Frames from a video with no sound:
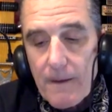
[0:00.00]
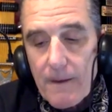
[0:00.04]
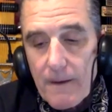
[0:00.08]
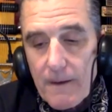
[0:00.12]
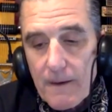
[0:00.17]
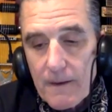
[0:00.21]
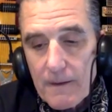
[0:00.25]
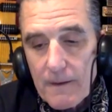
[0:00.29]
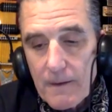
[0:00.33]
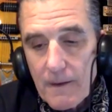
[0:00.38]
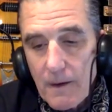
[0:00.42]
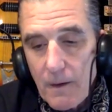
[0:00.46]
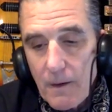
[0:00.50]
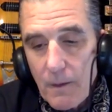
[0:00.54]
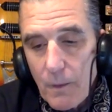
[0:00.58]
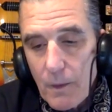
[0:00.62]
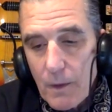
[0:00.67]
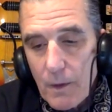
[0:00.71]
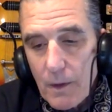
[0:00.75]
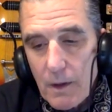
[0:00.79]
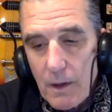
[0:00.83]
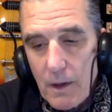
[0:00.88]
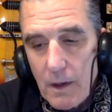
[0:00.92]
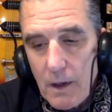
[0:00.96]
You
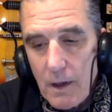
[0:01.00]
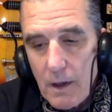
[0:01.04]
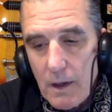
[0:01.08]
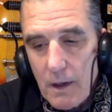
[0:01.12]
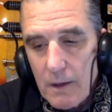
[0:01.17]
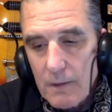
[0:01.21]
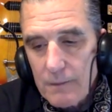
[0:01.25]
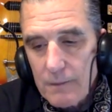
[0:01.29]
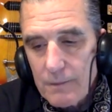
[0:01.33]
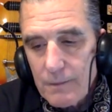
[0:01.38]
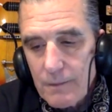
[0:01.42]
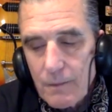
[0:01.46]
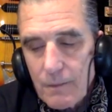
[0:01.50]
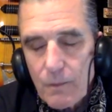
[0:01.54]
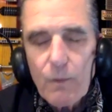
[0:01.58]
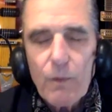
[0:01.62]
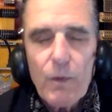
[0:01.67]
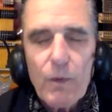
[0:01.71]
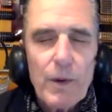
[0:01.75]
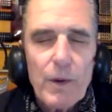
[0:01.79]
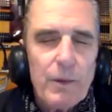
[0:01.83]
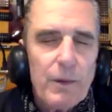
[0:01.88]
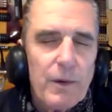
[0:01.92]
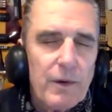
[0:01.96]
know,
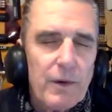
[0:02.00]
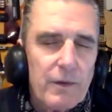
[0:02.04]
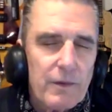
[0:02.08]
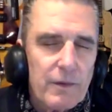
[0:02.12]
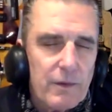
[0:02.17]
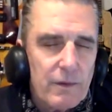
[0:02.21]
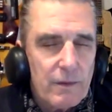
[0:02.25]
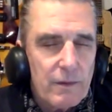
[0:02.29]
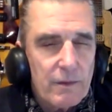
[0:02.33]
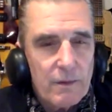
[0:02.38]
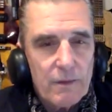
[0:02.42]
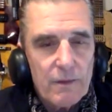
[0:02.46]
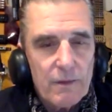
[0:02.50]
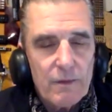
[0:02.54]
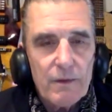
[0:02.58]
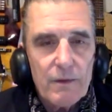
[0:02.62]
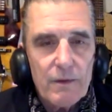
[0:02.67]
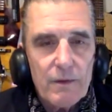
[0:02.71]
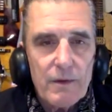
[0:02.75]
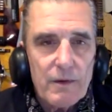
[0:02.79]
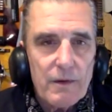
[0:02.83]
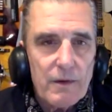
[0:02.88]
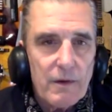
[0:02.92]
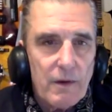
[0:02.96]
we were
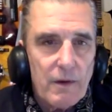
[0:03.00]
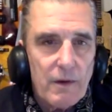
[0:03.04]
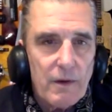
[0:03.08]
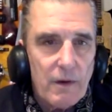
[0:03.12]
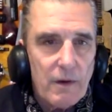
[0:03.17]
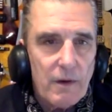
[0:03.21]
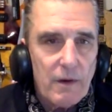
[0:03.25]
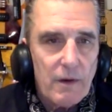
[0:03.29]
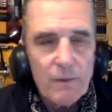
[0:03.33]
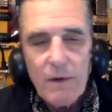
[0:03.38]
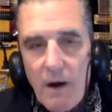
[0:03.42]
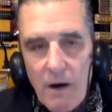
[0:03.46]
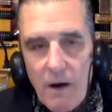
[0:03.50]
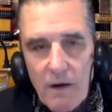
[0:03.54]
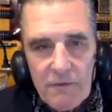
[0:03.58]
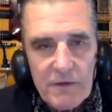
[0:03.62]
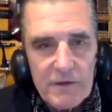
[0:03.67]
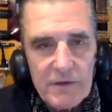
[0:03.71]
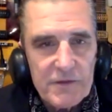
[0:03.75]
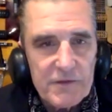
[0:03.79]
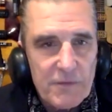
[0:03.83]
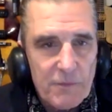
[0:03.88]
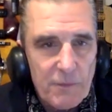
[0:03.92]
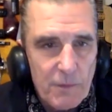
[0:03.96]
all of
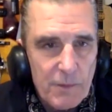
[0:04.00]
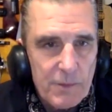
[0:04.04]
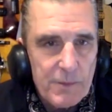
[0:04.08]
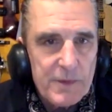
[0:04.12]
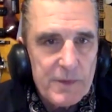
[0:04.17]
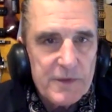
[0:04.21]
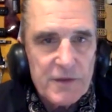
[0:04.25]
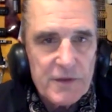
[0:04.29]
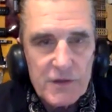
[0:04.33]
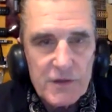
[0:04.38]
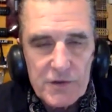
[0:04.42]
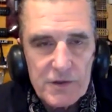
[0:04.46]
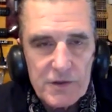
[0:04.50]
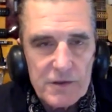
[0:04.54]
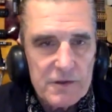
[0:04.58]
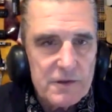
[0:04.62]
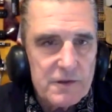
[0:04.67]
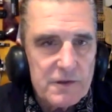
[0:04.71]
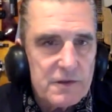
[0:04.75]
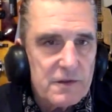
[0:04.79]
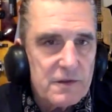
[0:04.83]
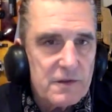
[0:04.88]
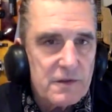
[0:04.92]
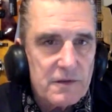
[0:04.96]
us were
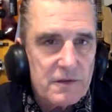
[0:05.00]
musicians.